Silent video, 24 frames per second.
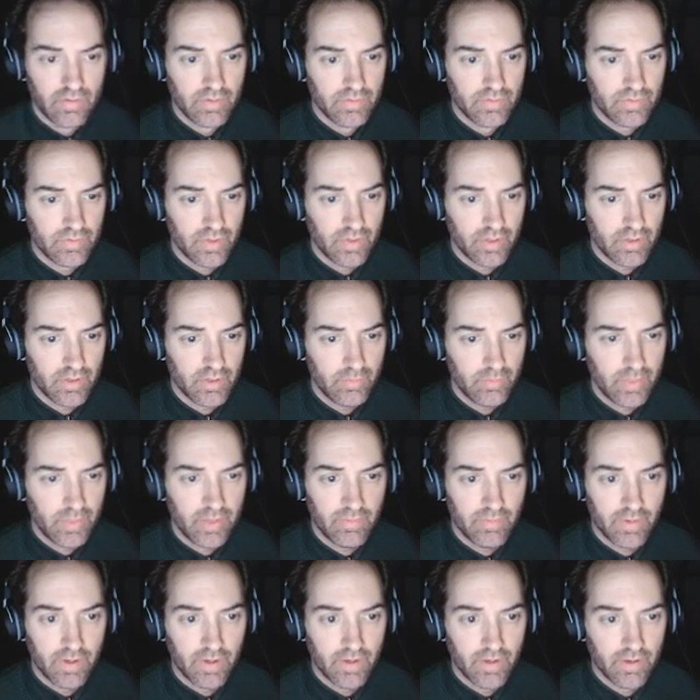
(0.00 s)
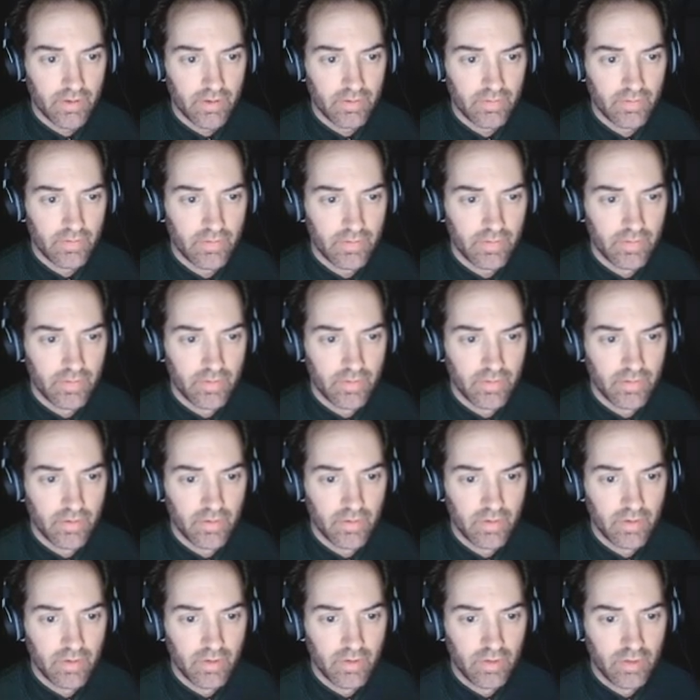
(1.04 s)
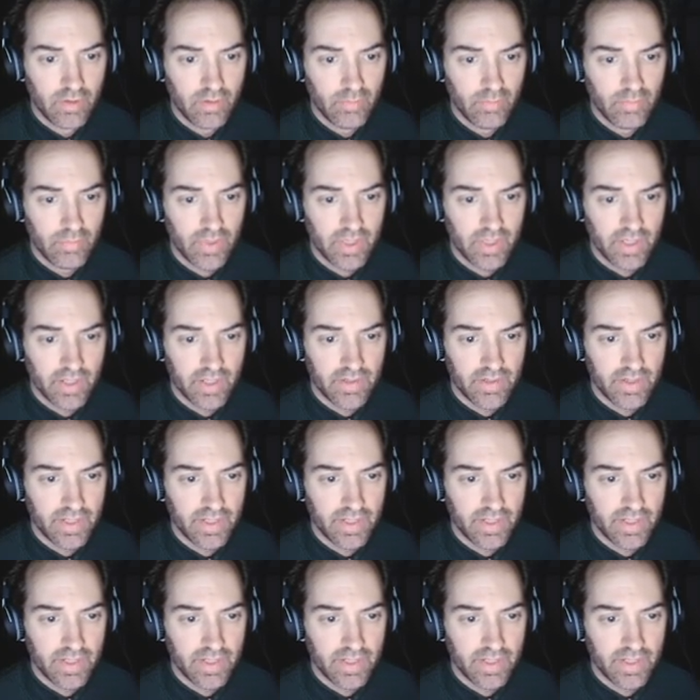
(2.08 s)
So I could be wrong. But